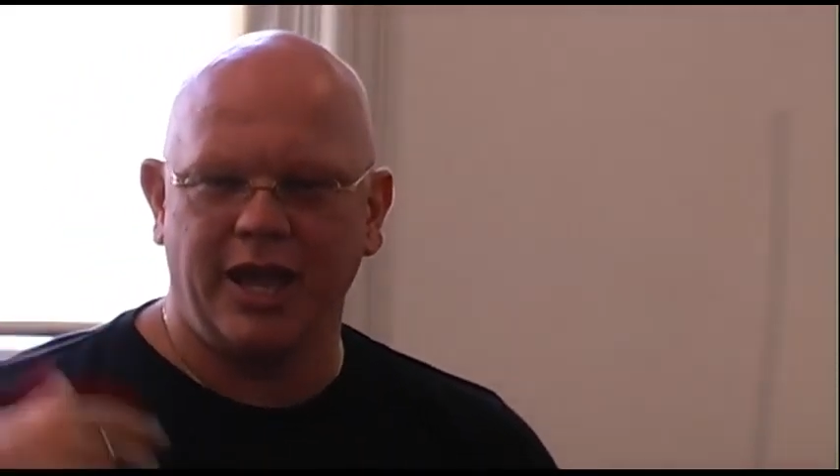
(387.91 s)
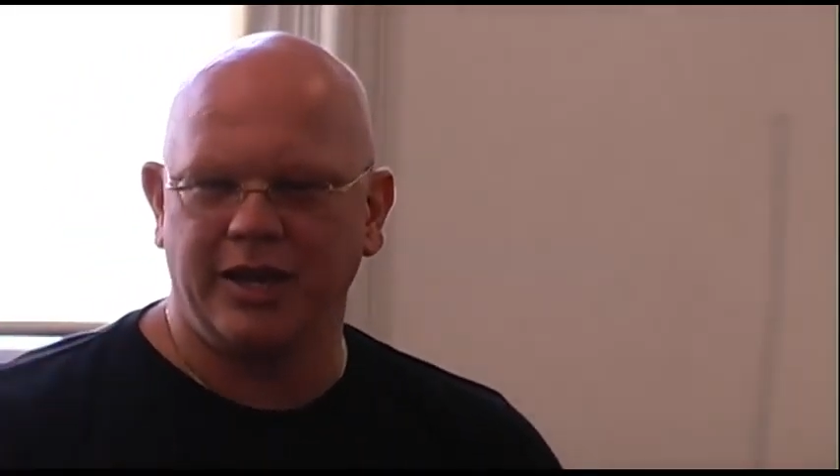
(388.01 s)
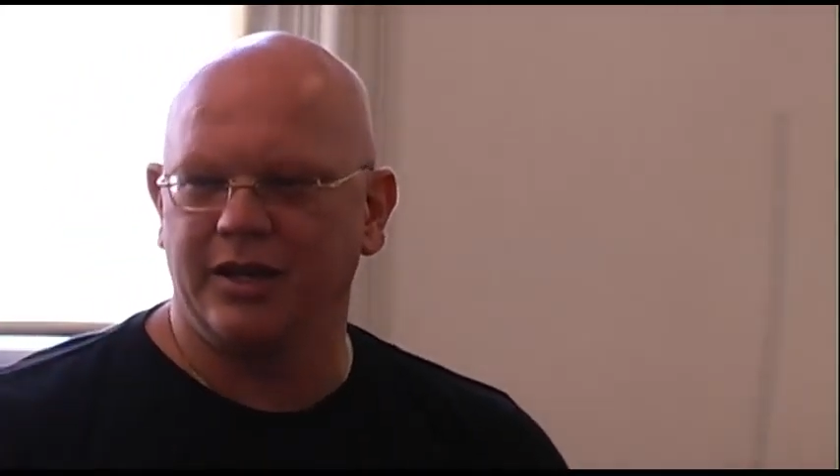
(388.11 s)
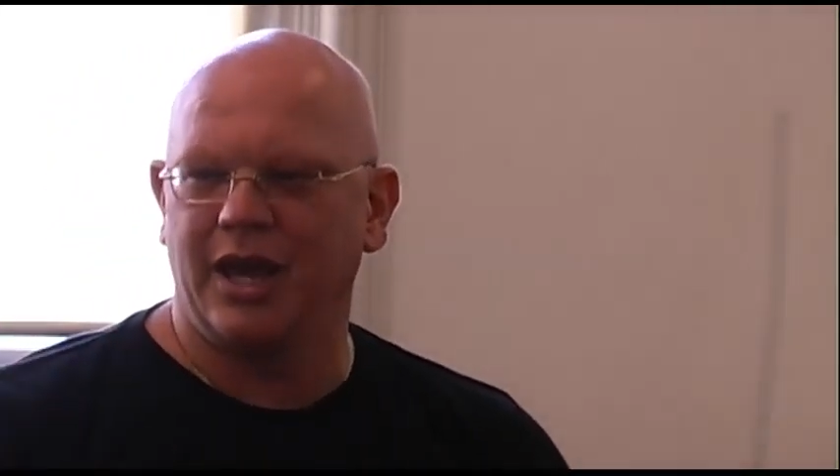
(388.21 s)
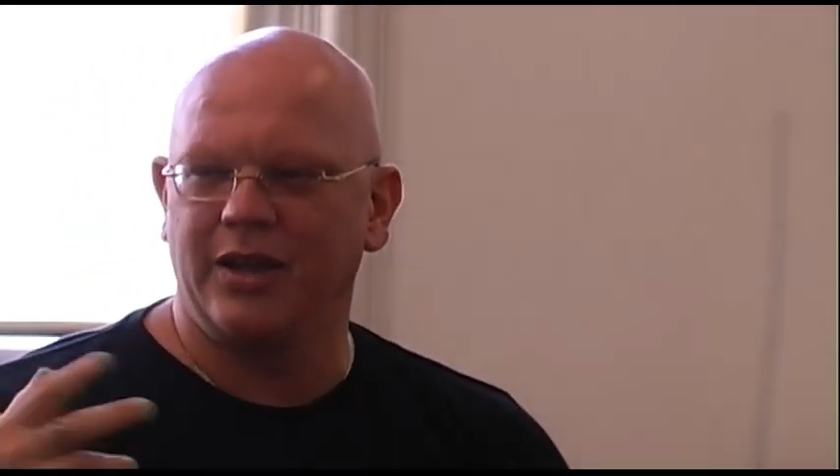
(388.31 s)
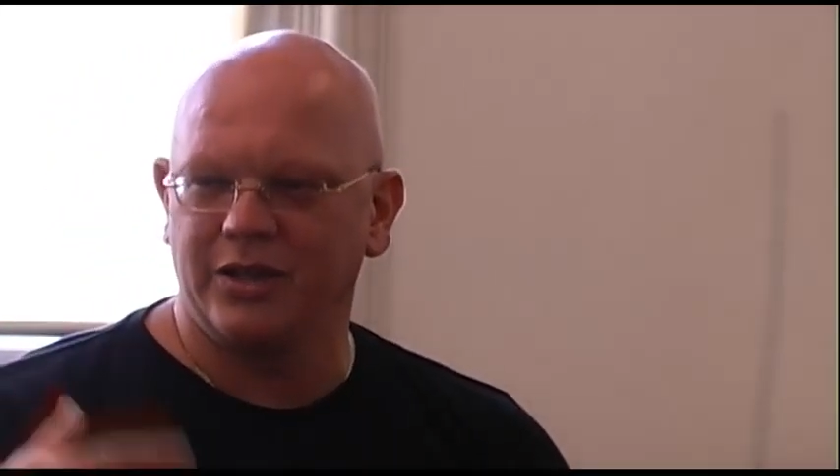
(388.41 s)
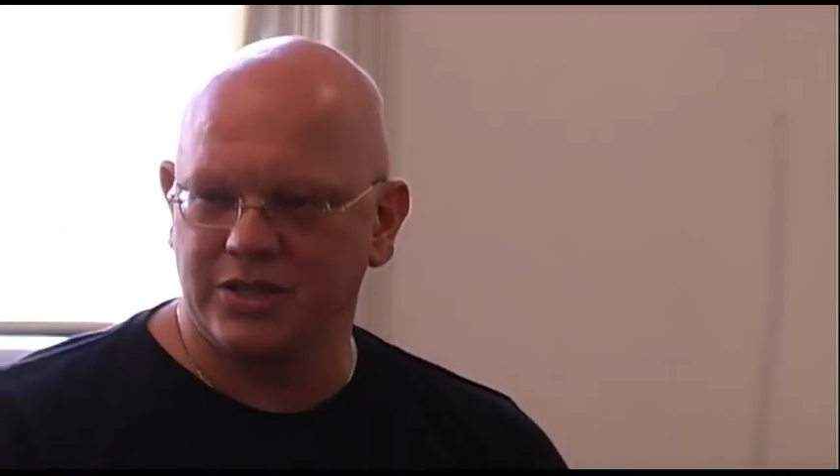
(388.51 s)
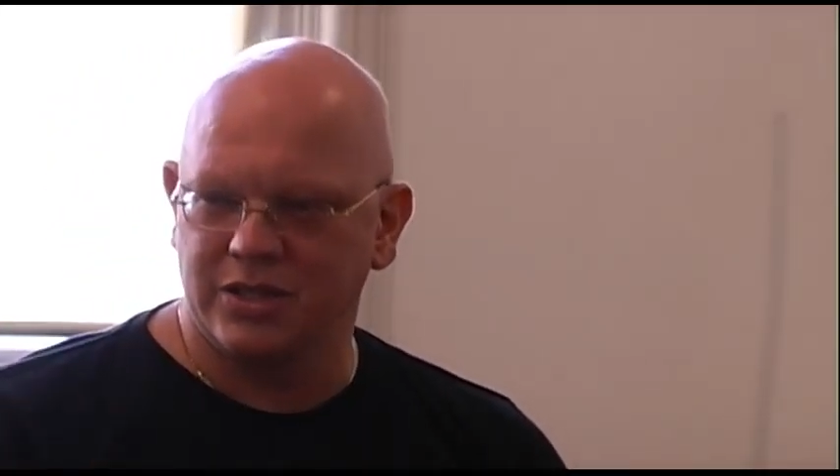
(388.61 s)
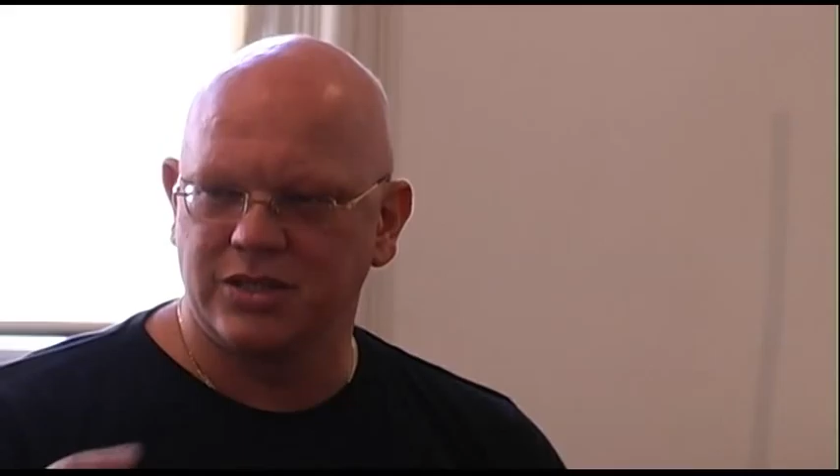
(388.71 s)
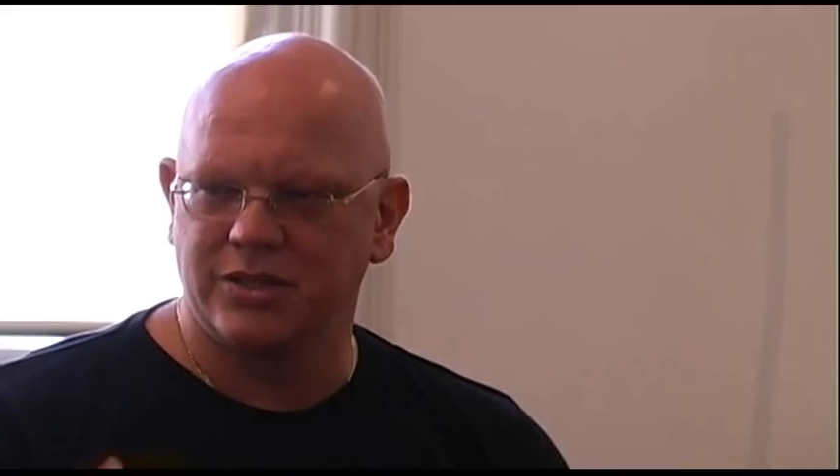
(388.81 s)

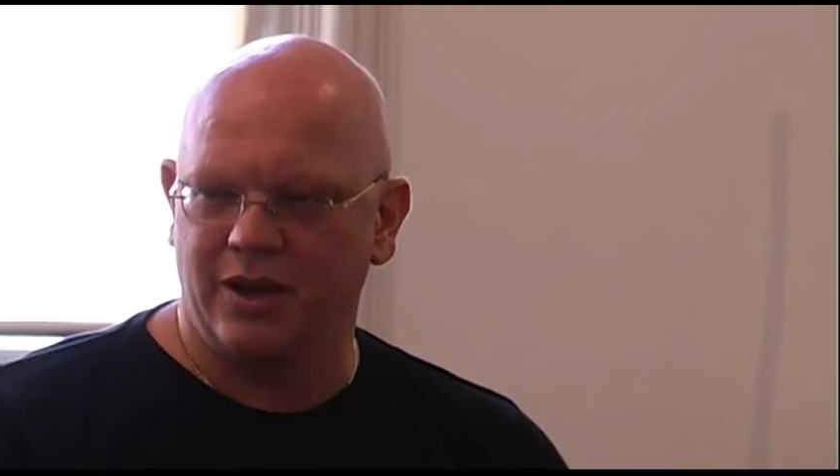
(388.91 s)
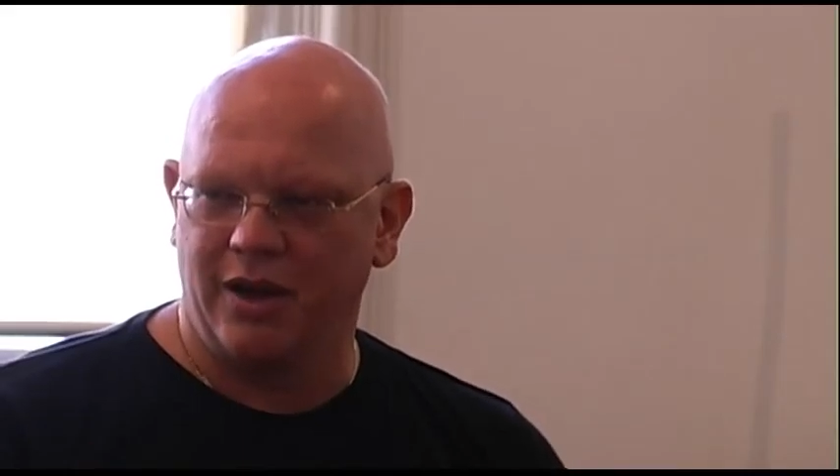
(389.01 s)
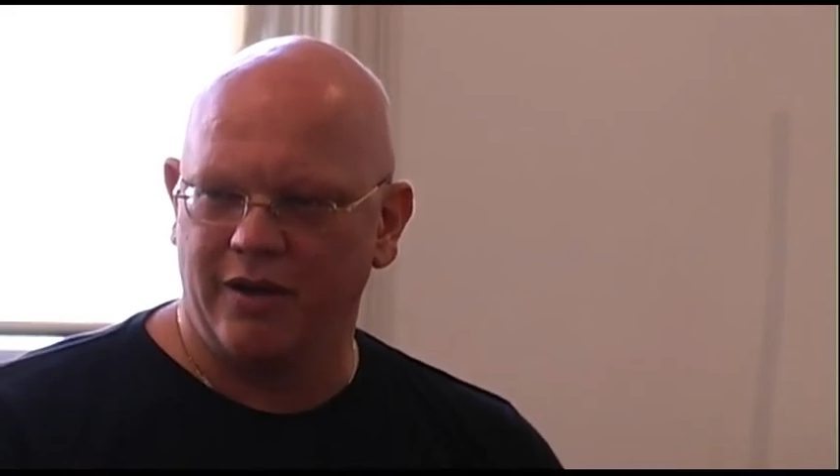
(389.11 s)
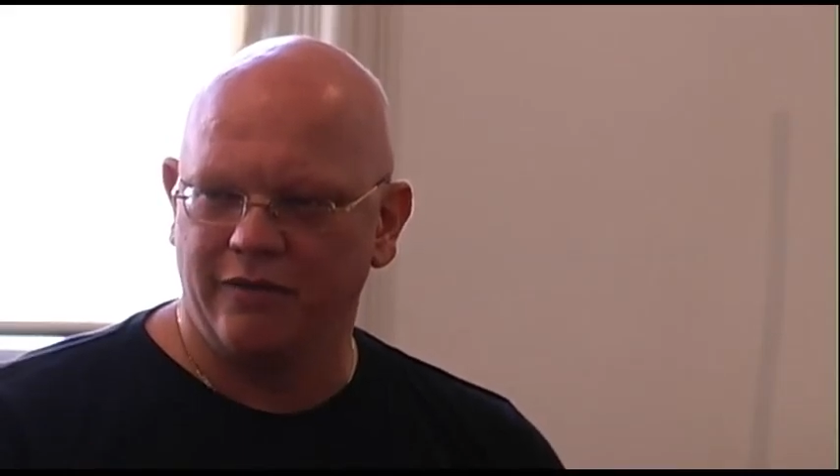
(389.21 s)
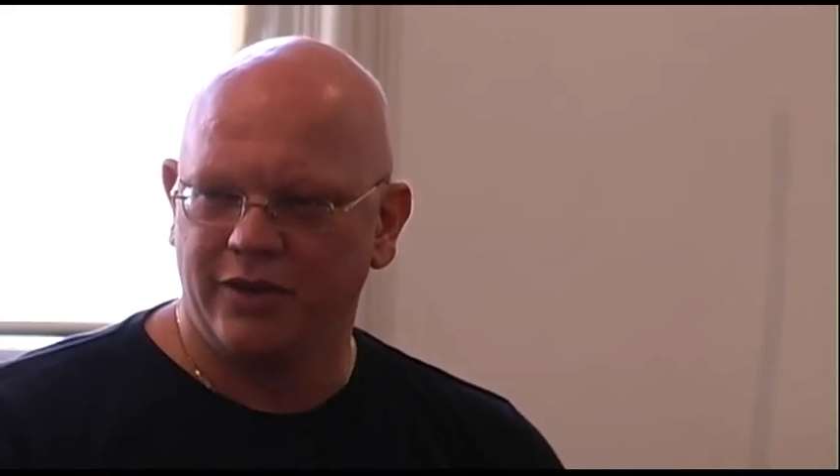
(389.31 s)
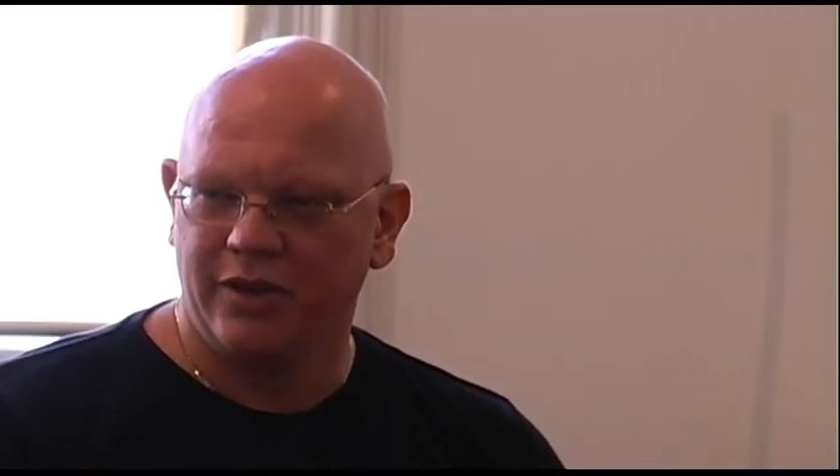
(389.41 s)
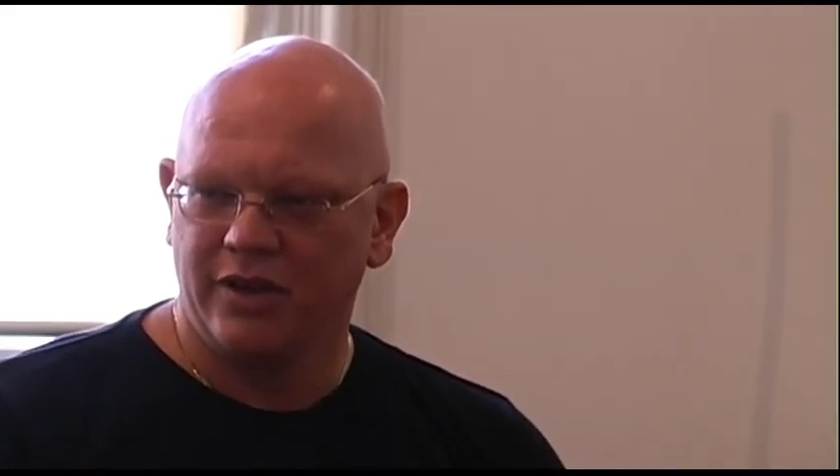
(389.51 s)
analysis of